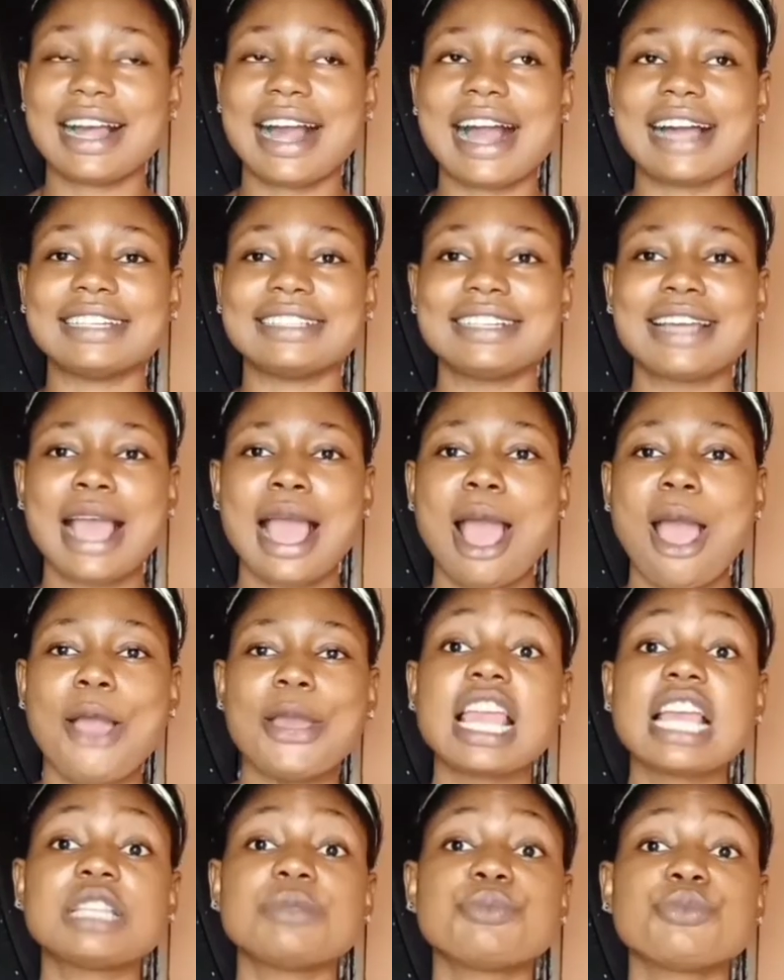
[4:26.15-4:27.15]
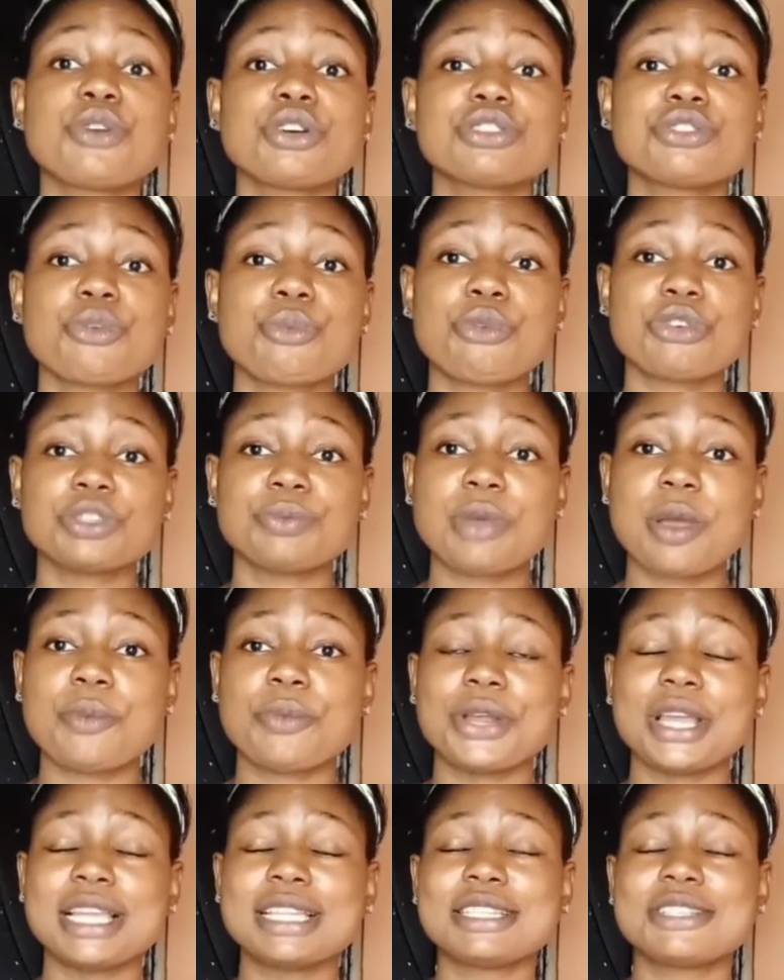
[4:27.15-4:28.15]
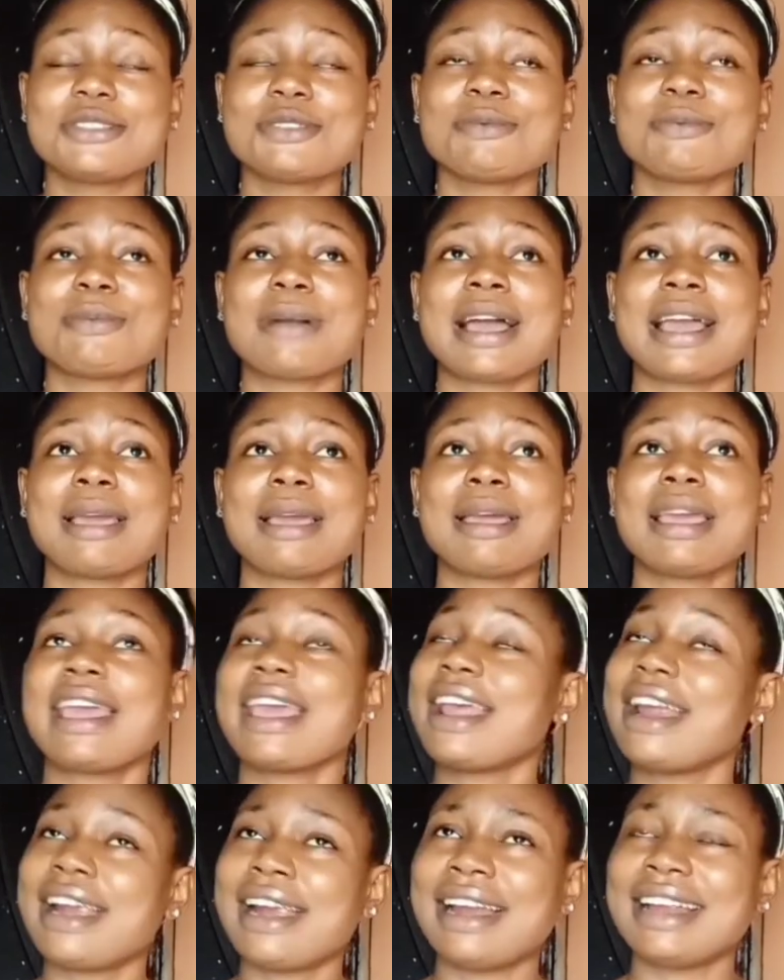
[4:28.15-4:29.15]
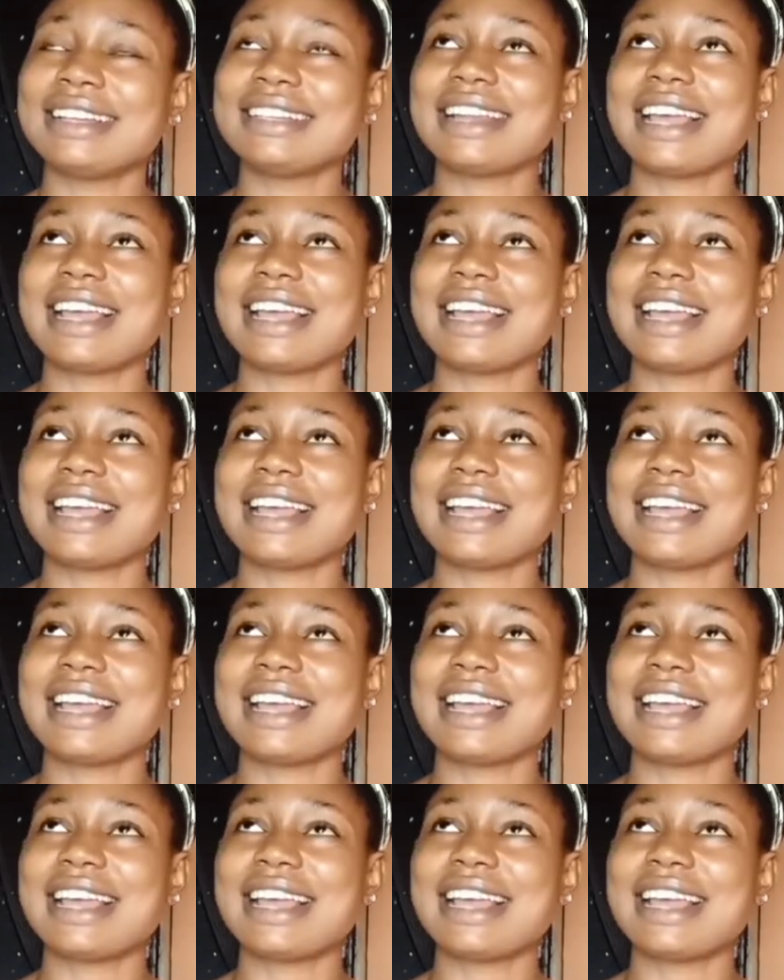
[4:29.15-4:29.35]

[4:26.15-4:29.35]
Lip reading: and it brought so much memory into my head.